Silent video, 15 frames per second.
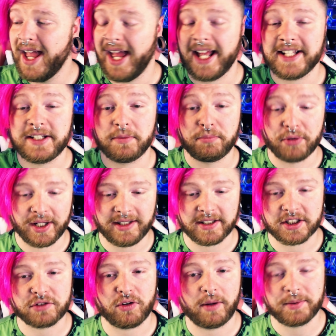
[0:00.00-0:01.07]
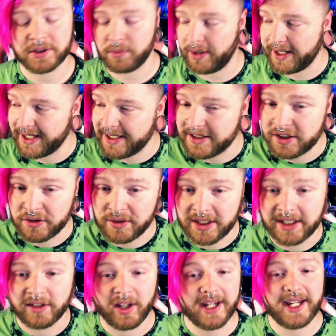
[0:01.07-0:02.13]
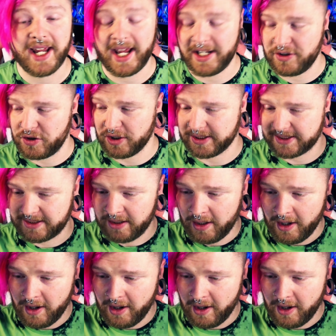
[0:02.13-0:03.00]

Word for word: and to bring the Scrub Squad into the light and just...